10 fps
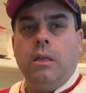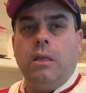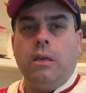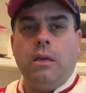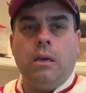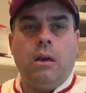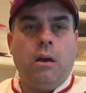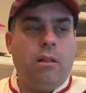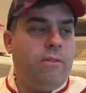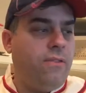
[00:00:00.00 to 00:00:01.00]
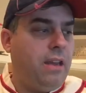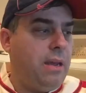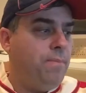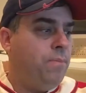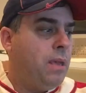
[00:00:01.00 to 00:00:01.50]
the uh, Hall of
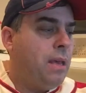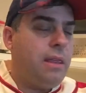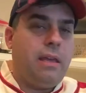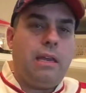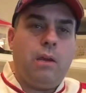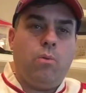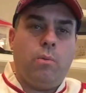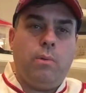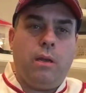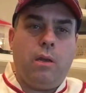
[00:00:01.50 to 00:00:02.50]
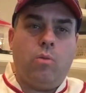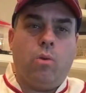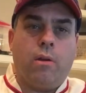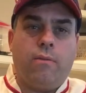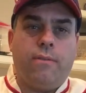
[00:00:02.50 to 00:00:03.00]
Fame. That he would be
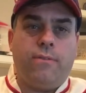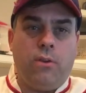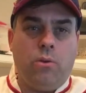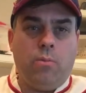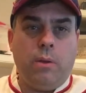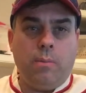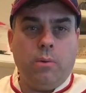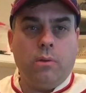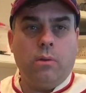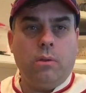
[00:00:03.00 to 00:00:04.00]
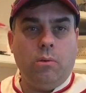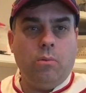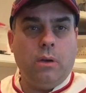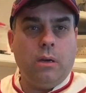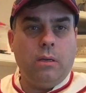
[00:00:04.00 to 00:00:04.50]
one of the few people
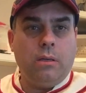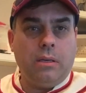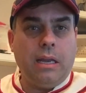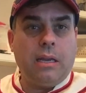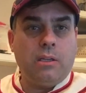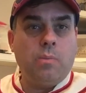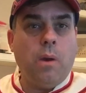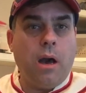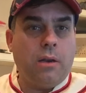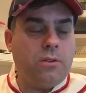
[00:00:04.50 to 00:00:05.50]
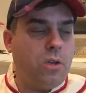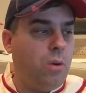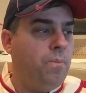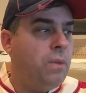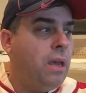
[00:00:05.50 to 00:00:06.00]
to uh, to take a spot.
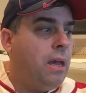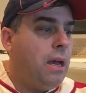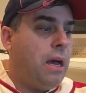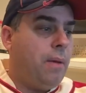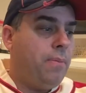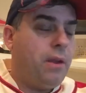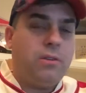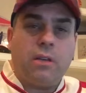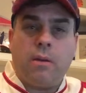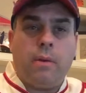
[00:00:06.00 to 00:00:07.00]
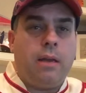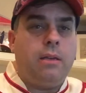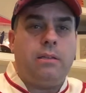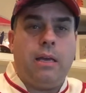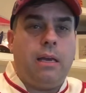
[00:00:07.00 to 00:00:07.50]
So um, there's the
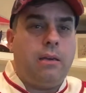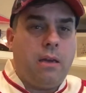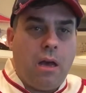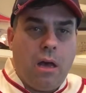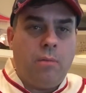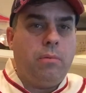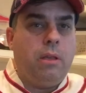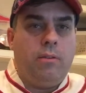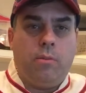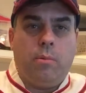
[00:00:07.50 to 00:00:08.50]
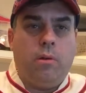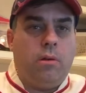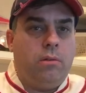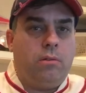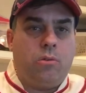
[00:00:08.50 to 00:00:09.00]
Cabaña set,
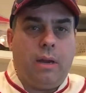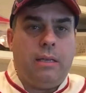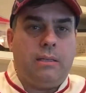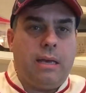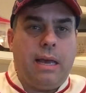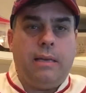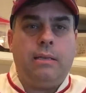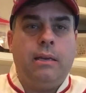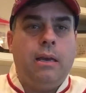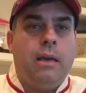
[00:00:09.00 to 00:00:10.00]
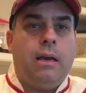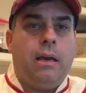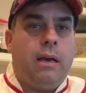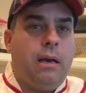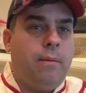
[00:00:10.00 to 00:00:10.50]
unbelievable, great set.
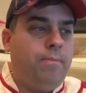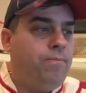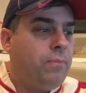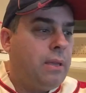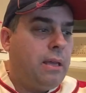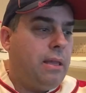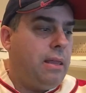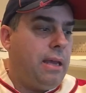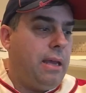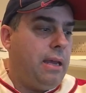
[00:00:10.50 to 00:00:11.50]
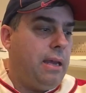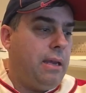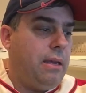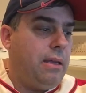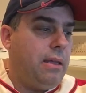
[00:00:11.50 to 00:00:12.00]
Um,
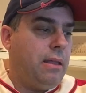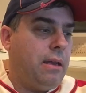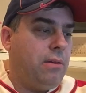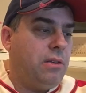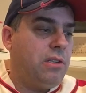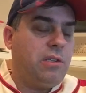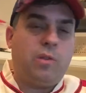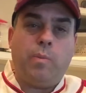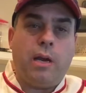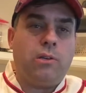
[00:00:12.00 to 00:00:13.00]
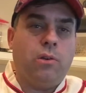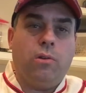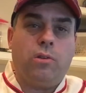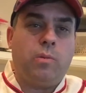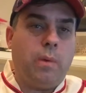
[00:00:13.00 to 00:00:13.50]
they they're just
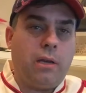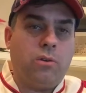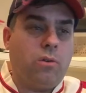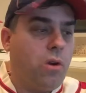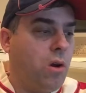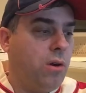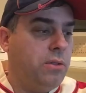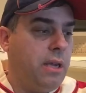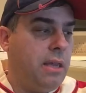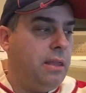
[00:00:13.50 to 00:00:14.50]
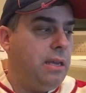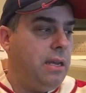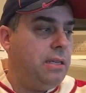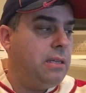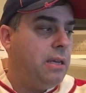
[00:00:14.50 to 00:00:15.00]
special special cards, and
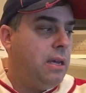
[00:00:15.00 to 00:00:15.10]
these